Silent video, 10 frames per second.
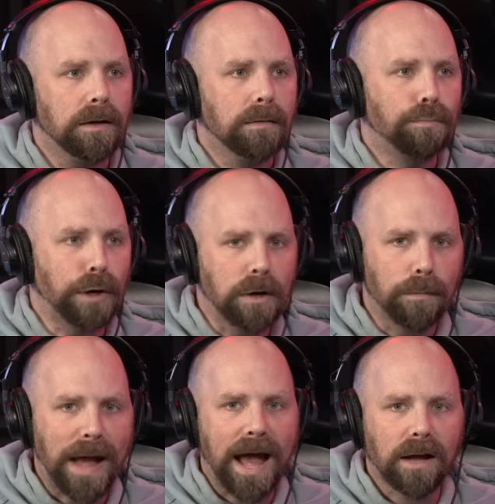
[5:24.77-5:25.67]
bring her
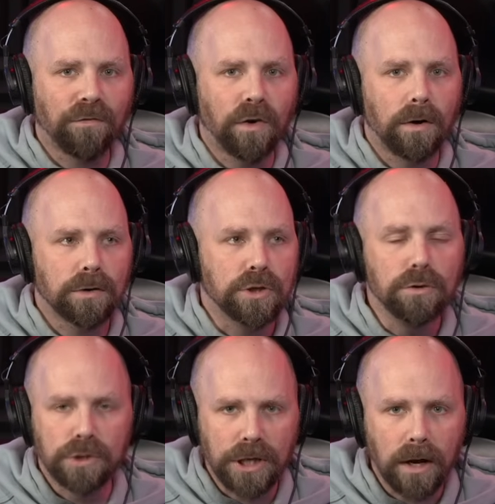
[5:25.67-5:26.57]
back for
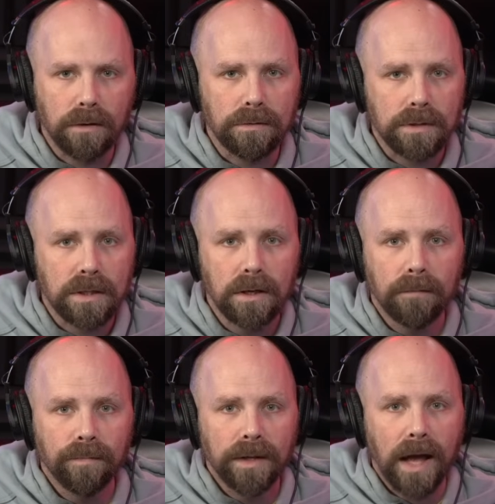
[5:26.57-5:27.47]
two shows,
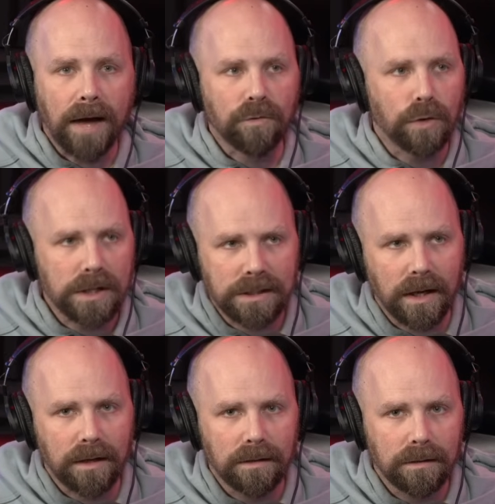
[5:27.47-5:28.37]
have Chris
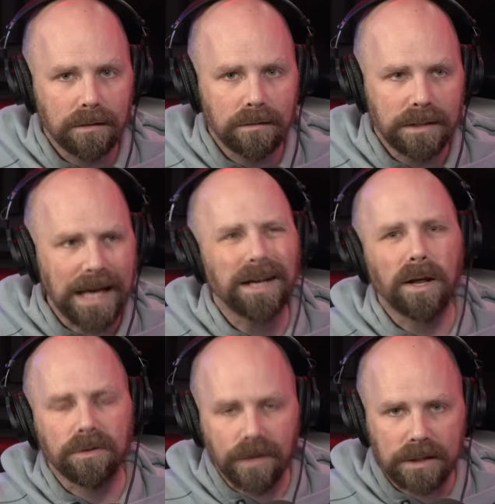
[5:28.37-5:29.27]
get yet
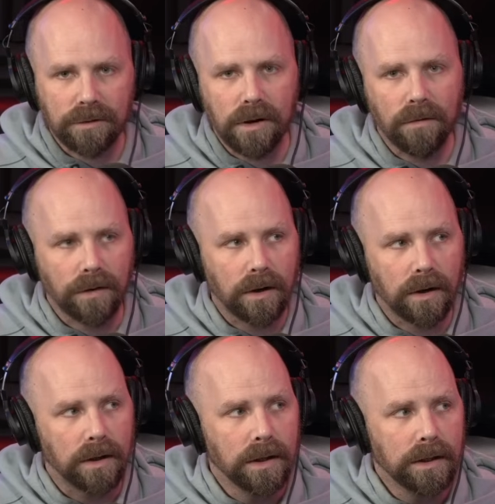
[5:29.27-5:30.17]
another victory over
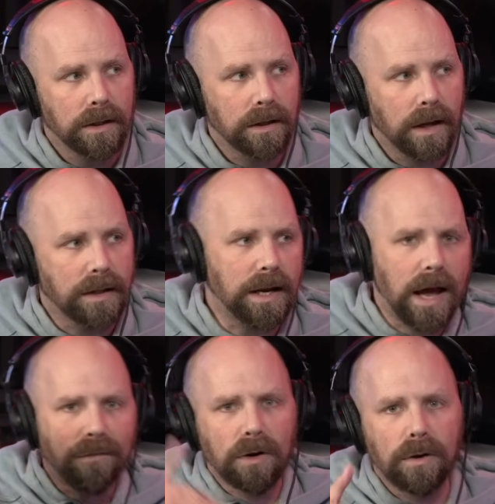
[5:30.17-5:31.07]
her, and then
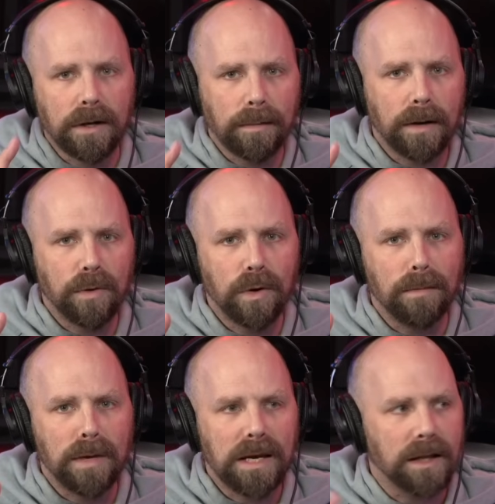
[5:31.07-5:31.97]
have her go to WWE
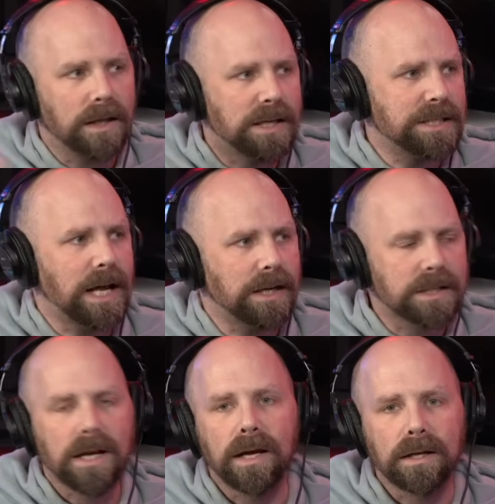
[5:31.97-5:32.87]
immediately, because then it's
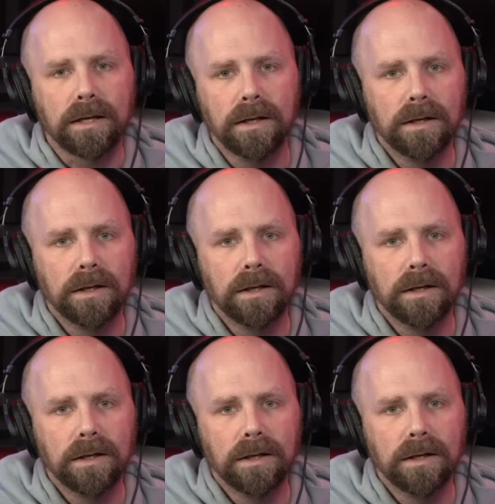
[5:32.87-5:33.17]
like,